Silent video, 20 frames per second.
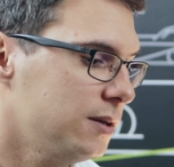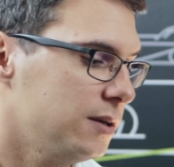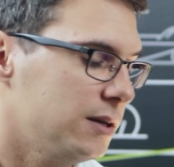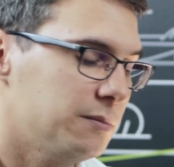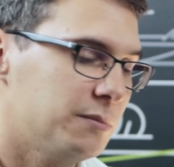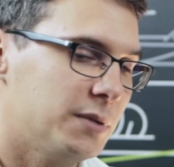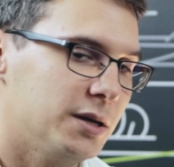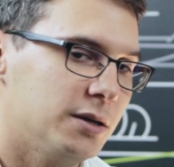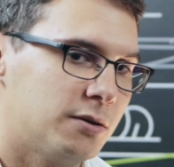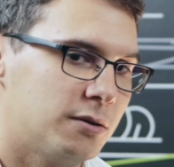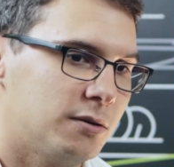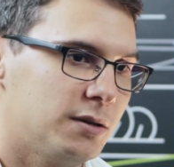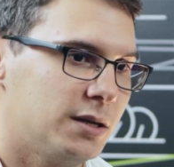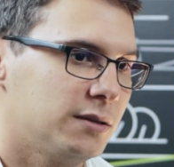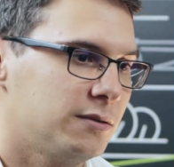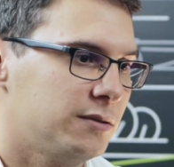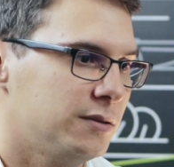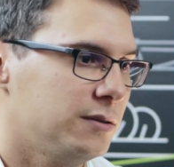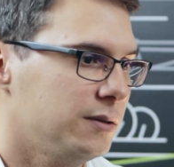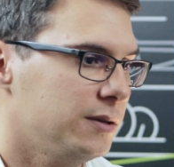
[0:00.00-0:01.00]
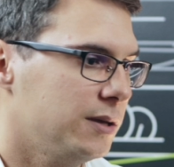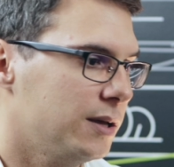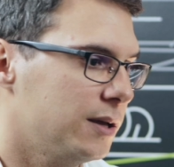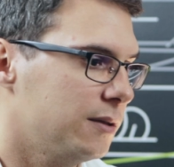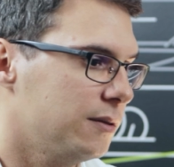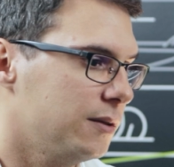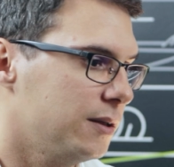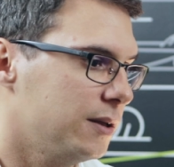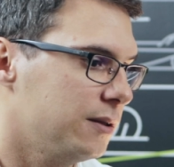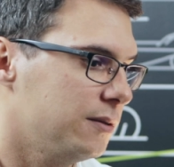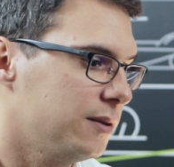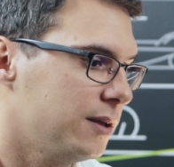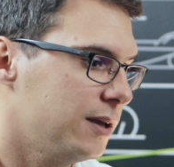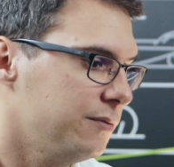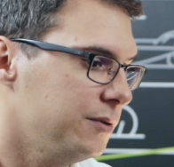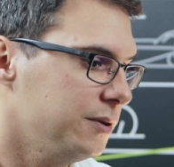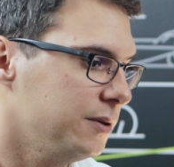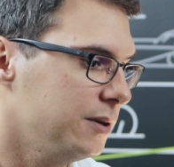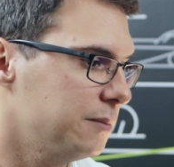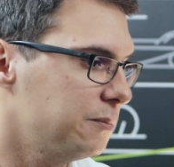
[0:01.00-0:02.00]
And by collecting and
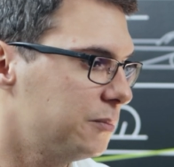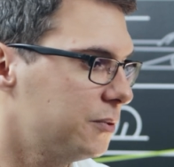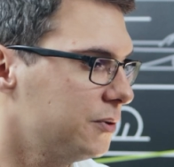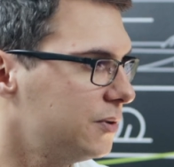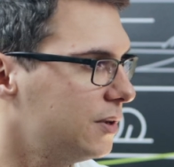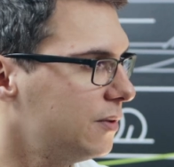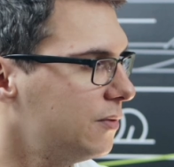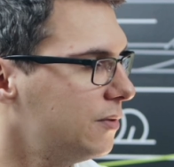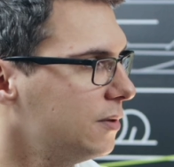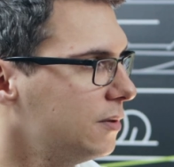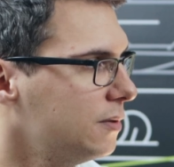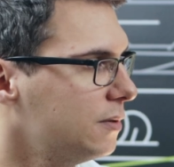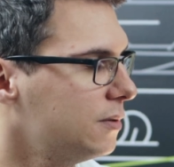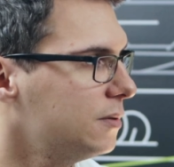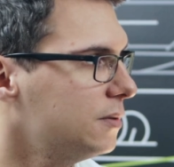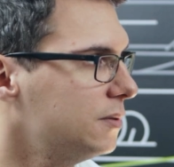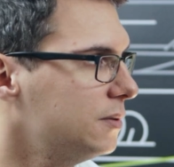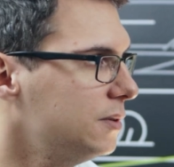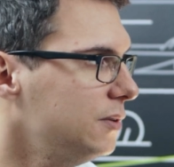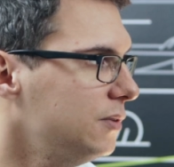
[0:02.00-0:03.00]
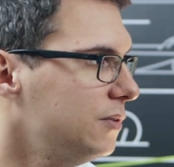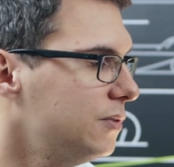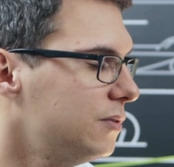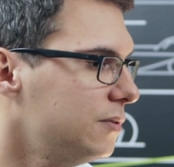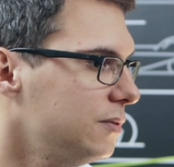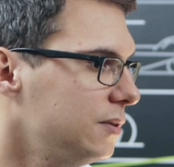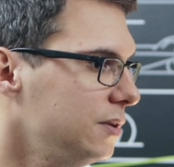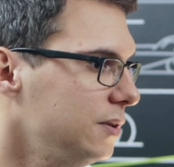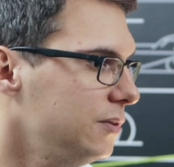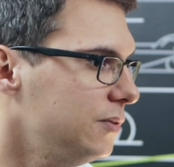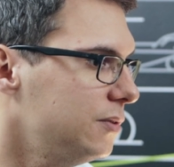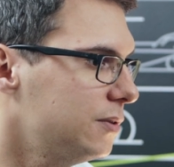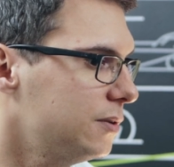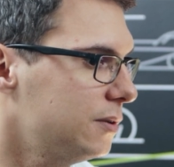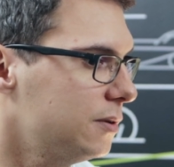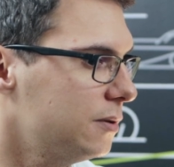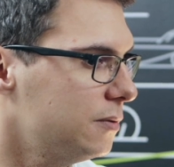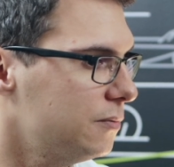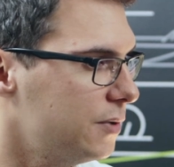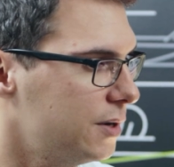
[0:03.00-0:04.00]
having and processing these
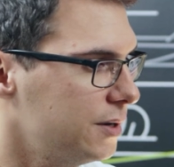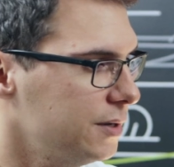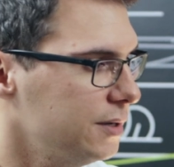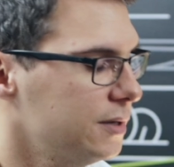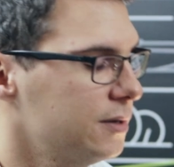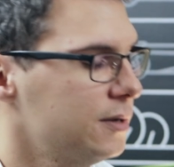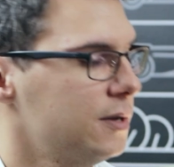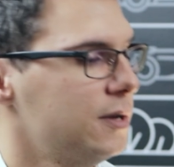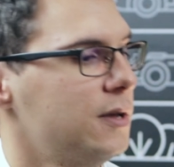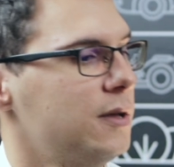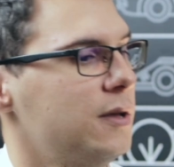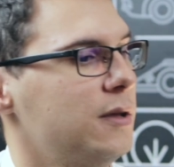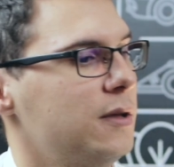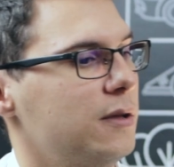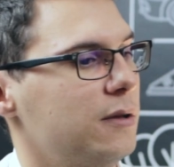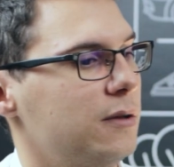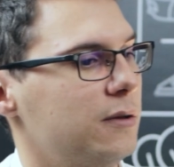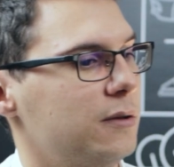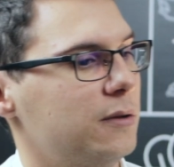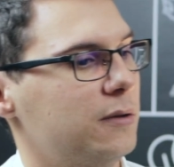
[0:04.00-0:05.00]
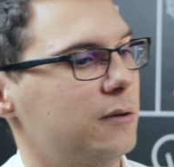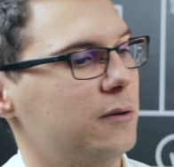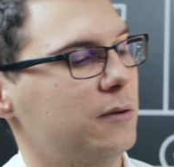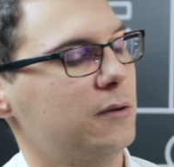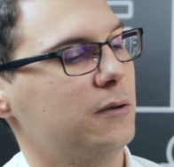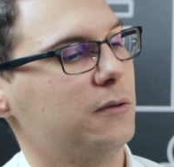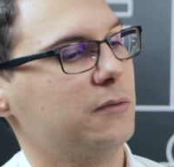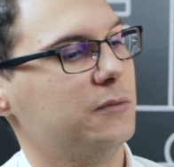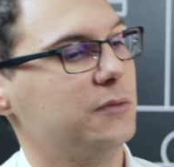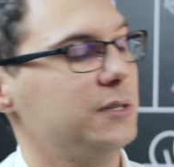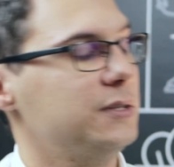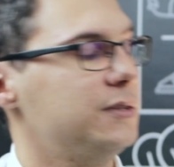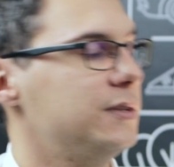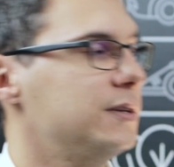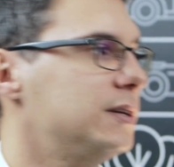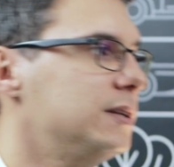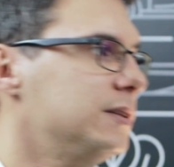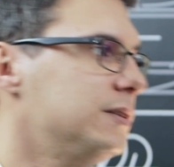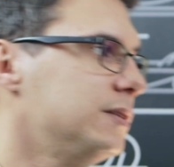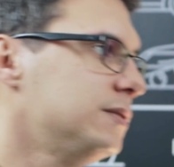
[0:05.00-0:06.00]
very
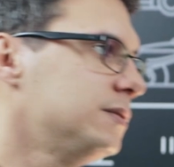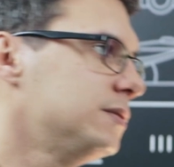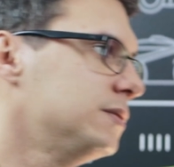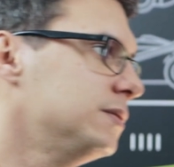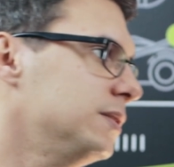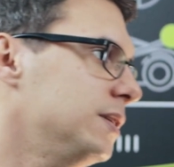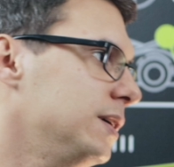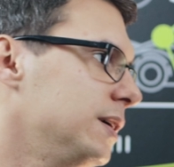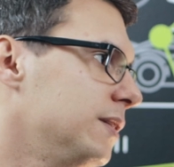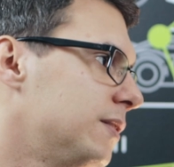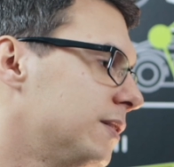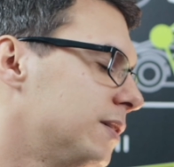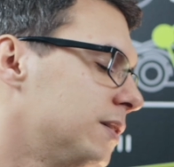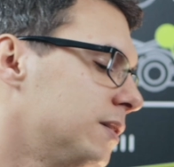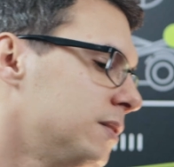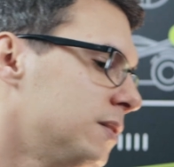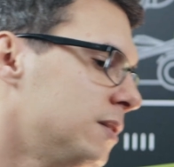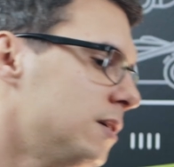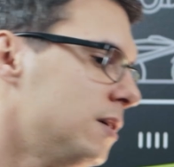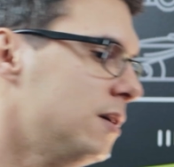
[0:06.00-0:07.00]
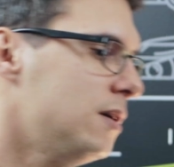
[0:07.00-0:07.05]
detailed data,